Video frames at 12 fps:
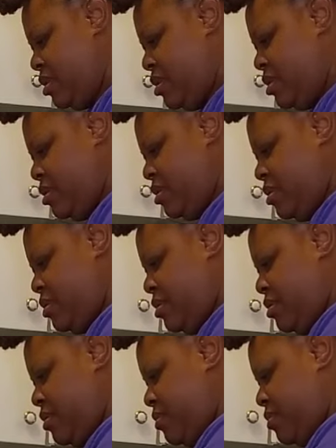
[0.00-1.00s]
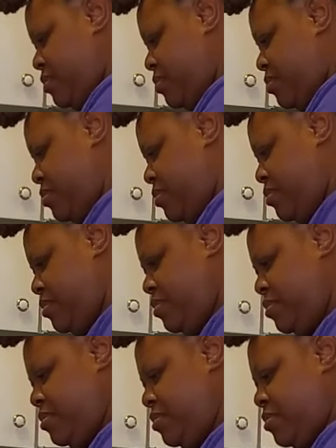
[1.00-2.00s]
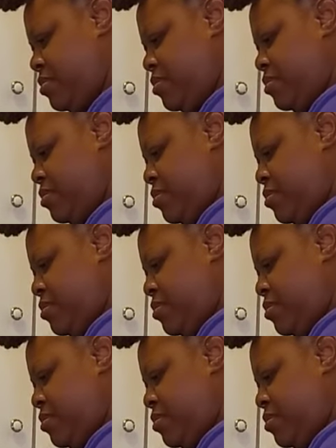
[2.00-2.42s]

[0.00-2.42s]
(silence)